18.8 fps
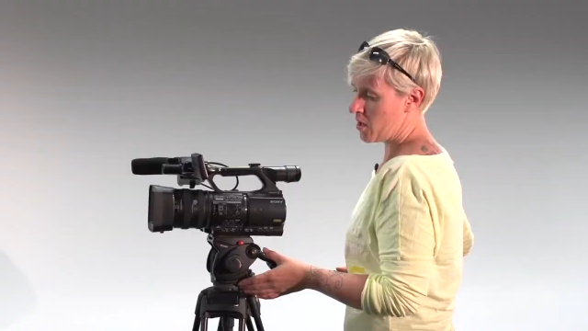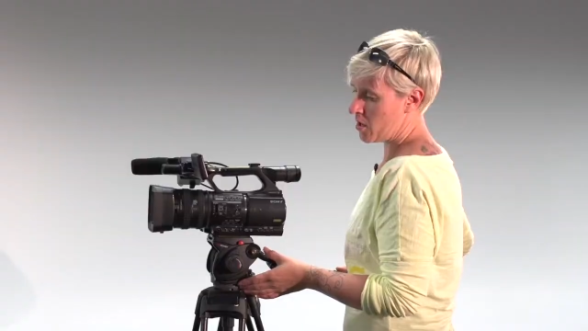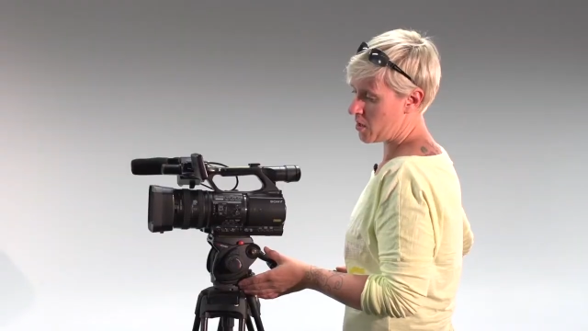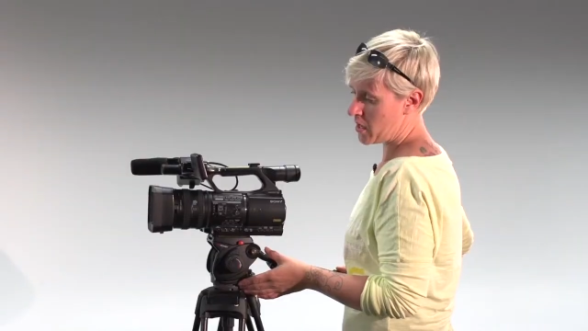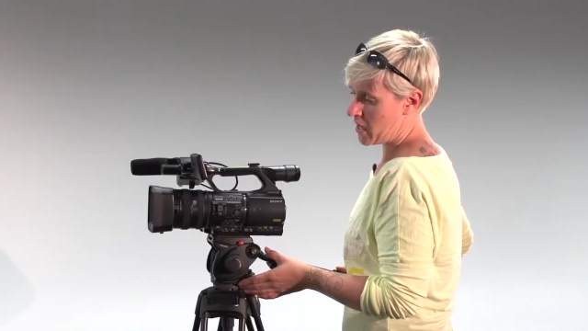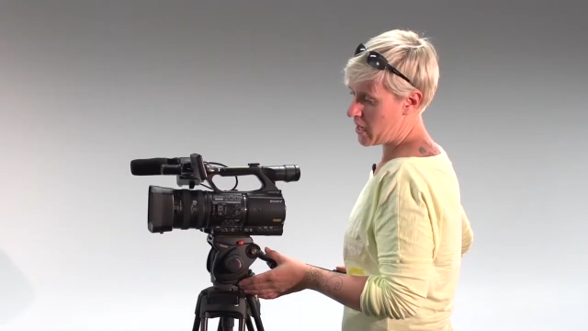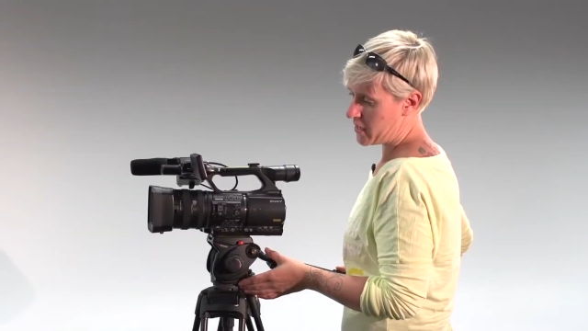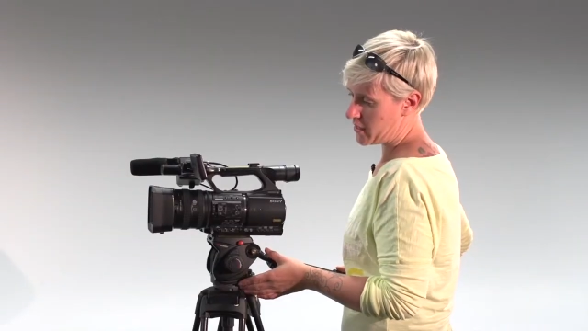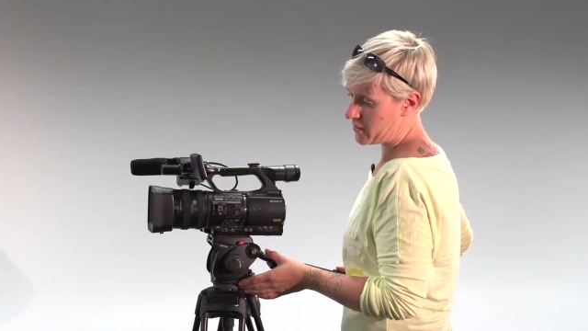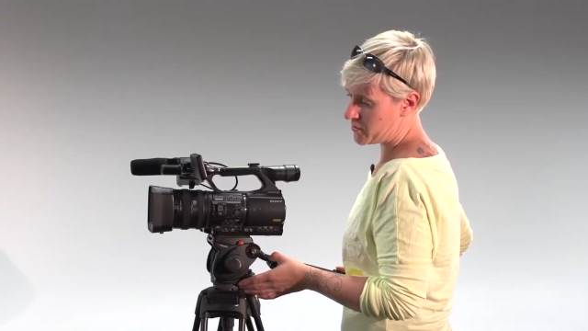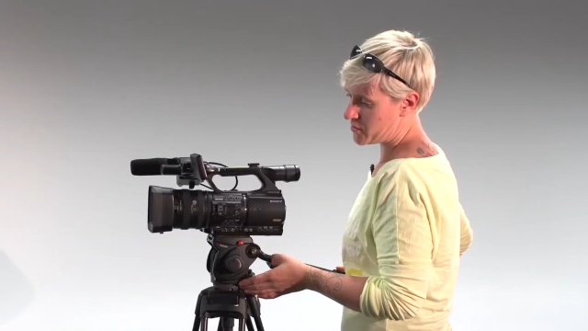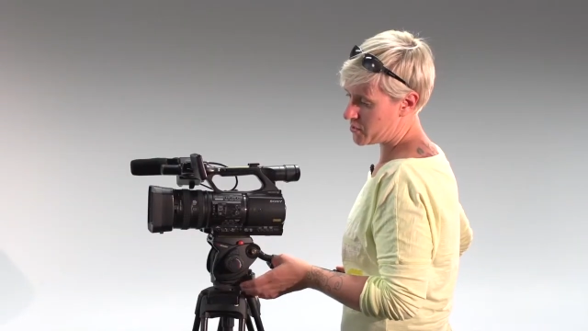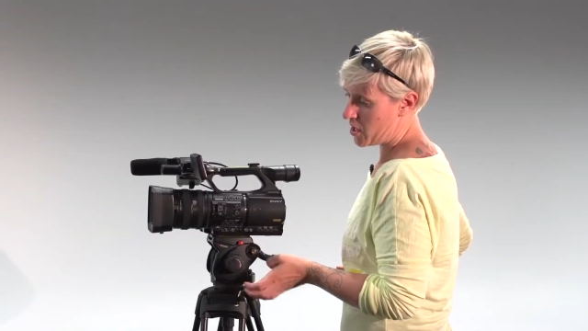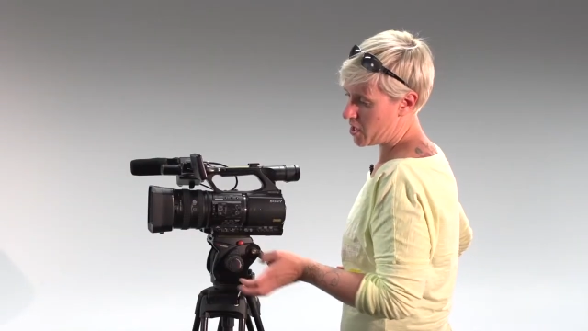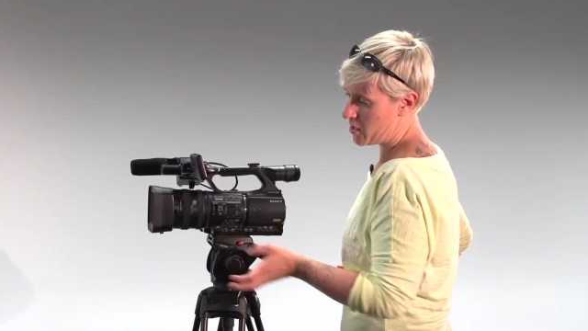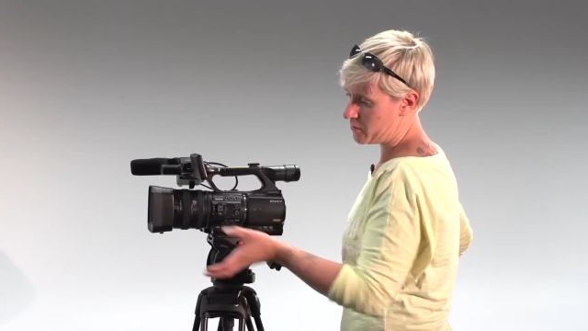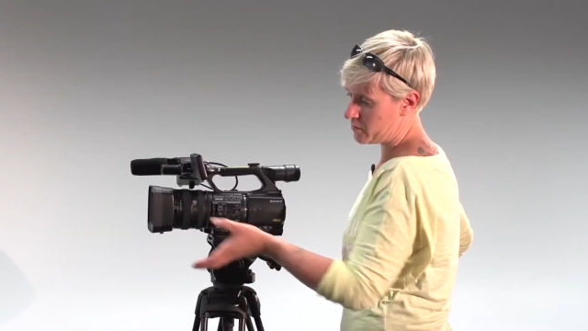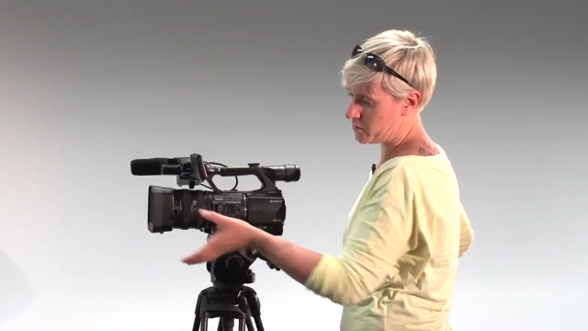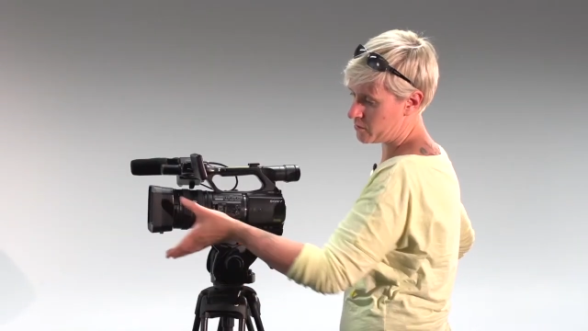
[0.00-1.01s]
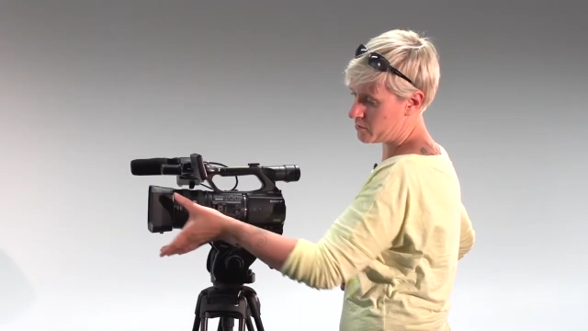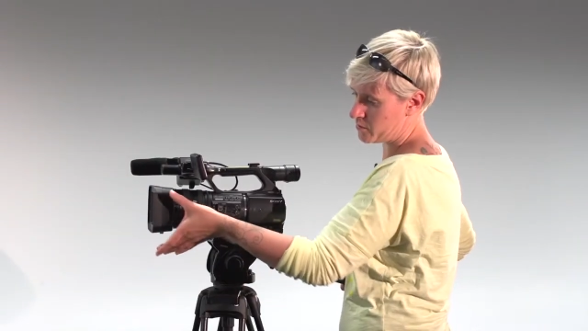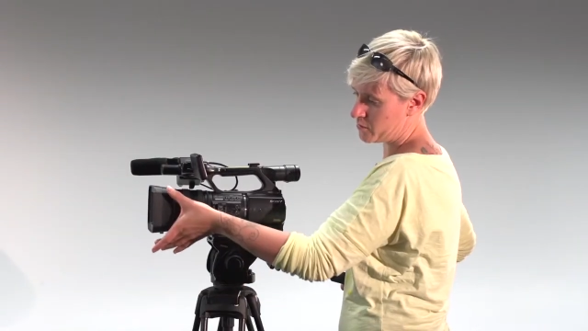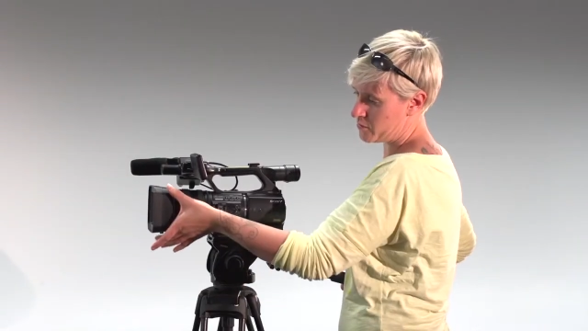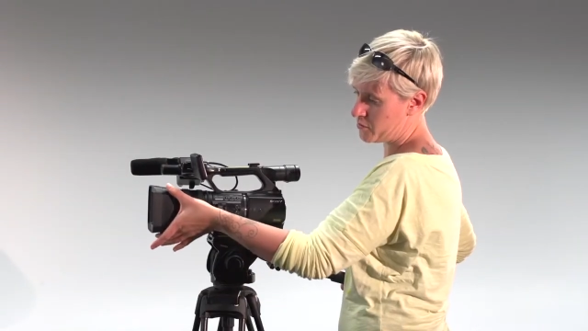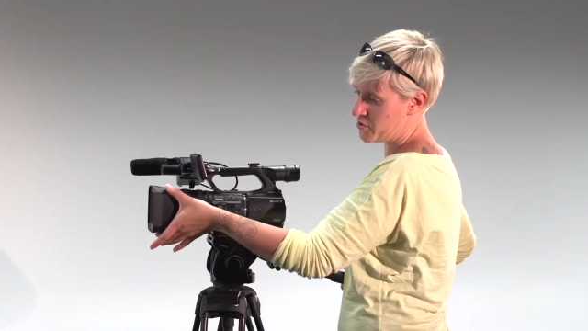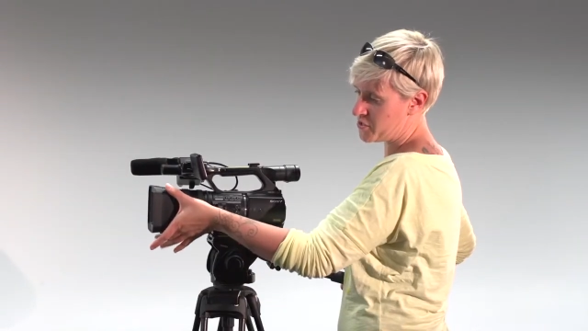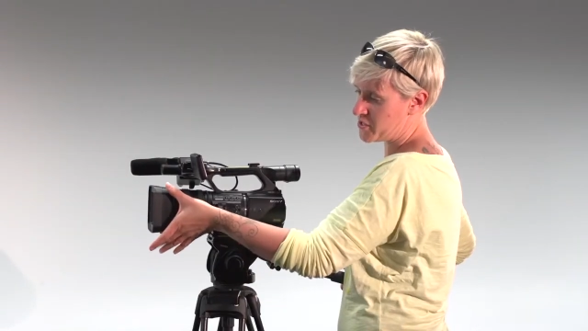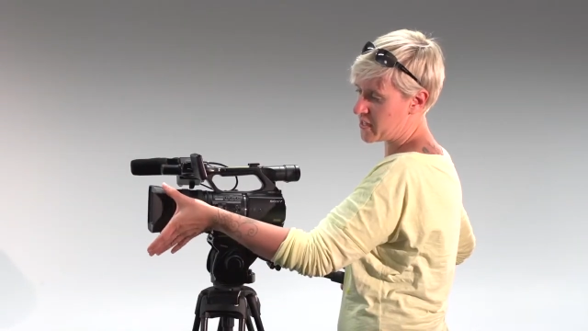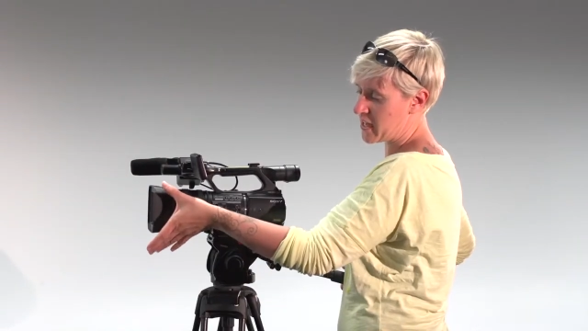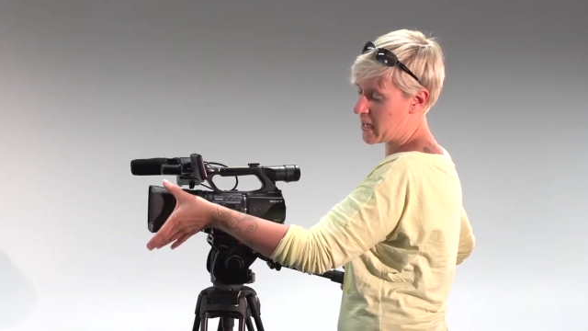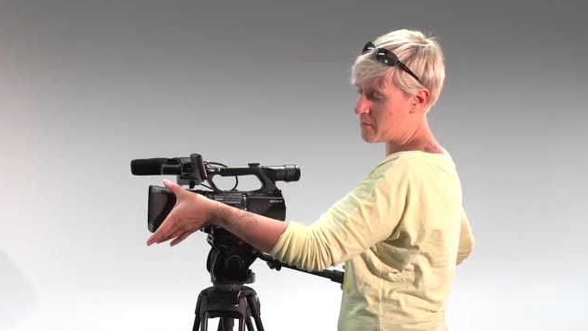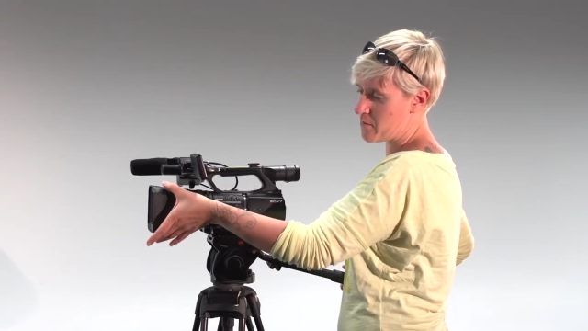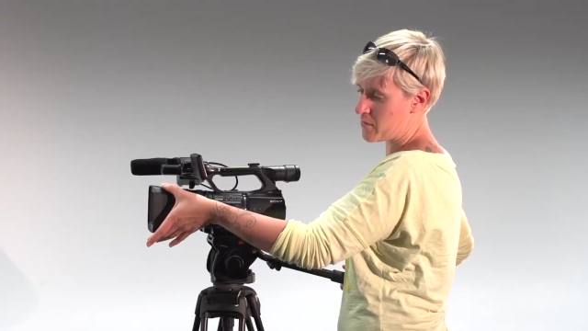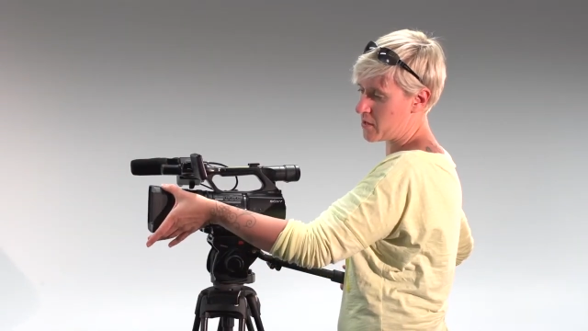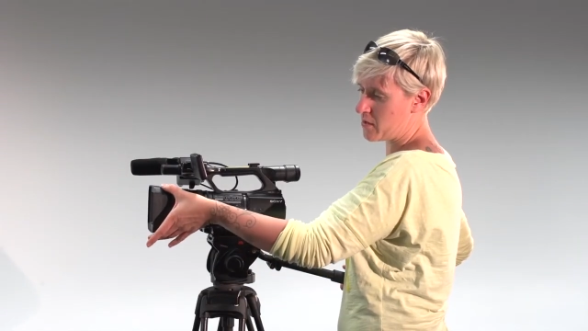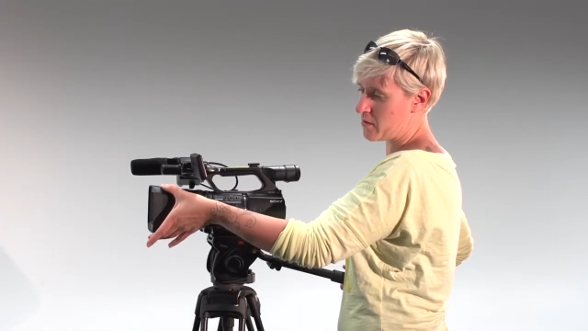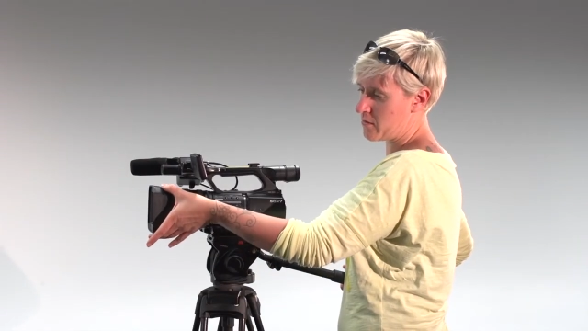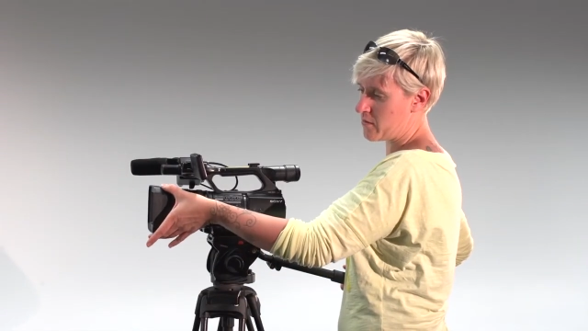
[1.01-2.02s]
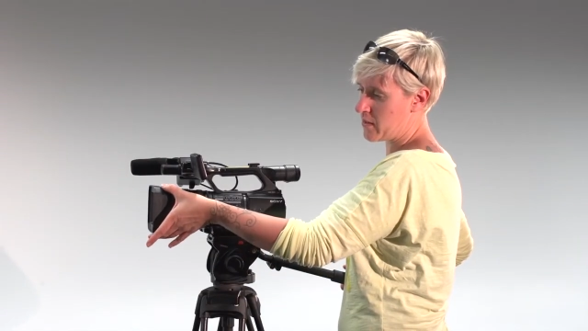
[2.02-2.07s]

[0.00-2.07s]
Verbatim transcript: Okay, so in front of the camera